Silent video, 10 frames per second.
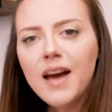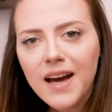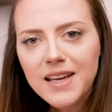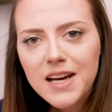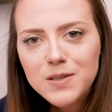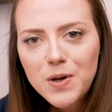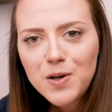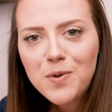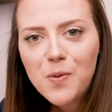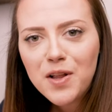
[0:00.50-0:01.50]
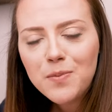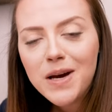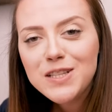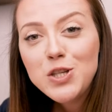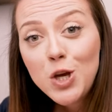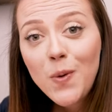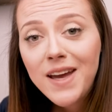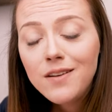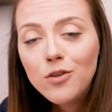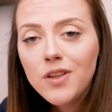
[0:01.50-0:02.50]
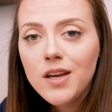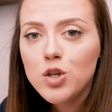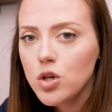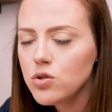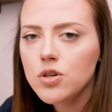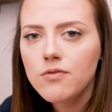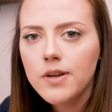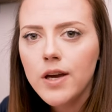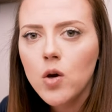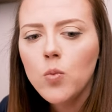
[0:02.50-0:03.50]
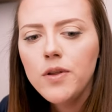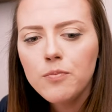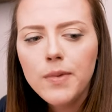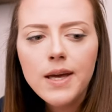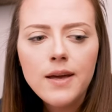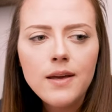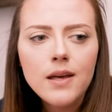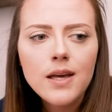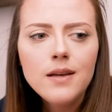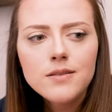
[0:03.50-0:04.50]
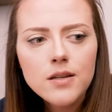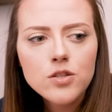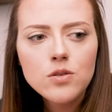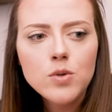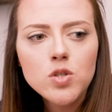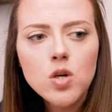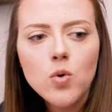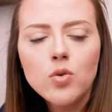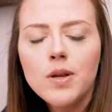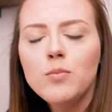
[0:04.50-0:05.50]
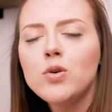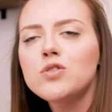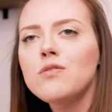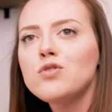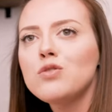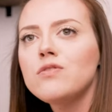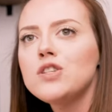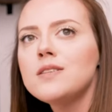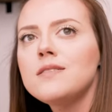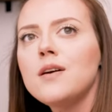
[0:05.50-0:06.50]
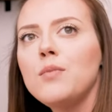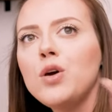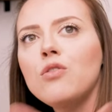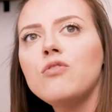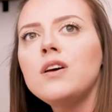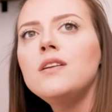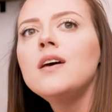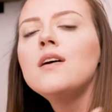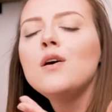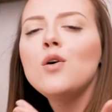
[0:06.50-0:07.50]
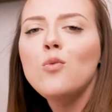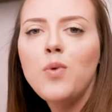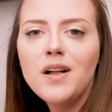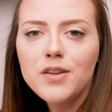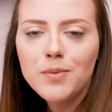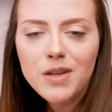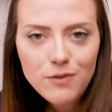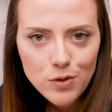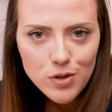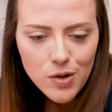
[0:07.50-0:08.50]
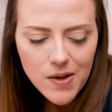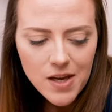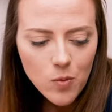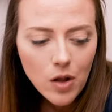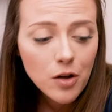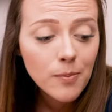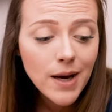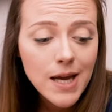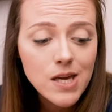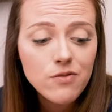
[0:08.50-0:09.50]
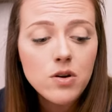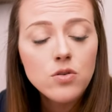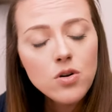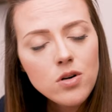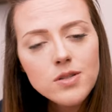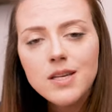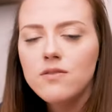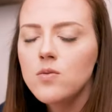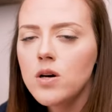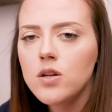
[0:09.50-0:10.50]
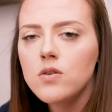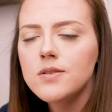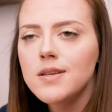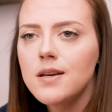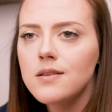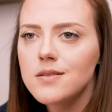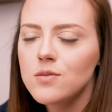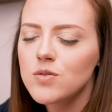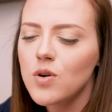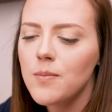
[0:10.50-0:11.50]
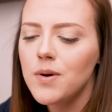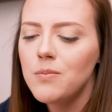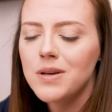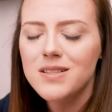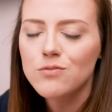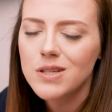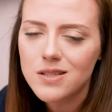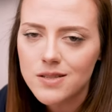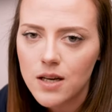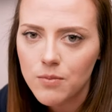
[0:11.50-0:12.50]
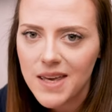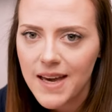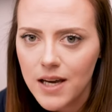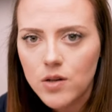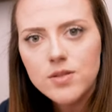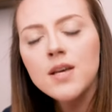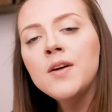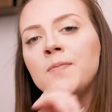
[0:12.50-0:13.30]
Hi guys, welcome or welcome back to another YouTube video with me, international multi-award winning portrait photographer Jessica McGovern. Welcome if you're new here, welcome back if you're not. If you are new, consider hitting the subscribe button because it really does help me out.